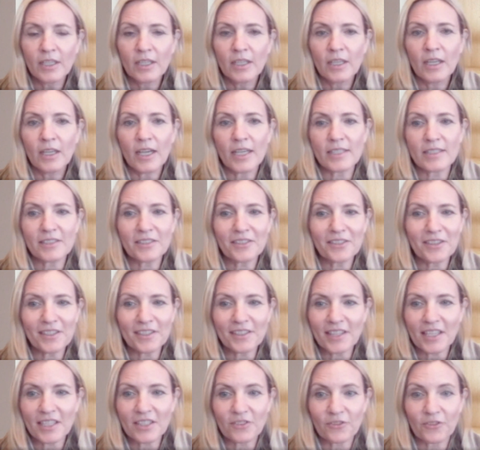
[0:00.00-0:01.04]
I still
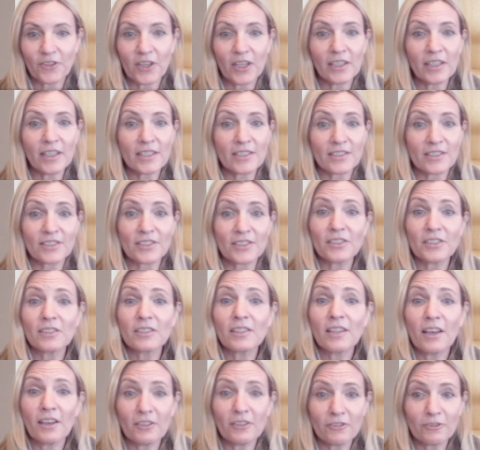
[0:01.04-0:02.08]
think that's fun. I still
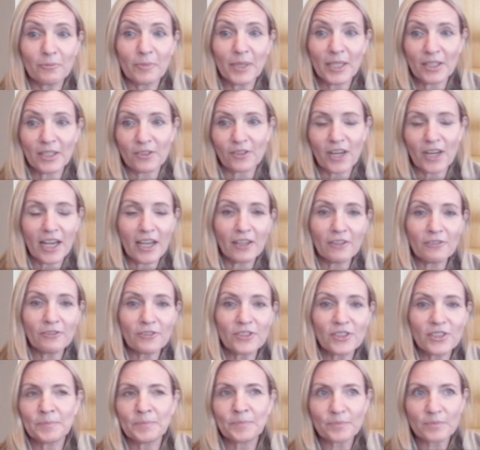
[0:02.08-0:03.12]
love my
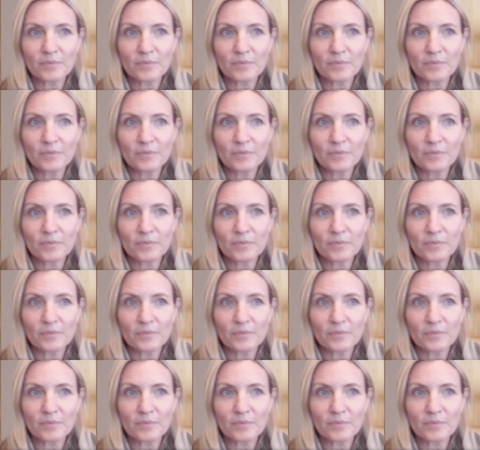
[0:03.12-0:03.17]
craft.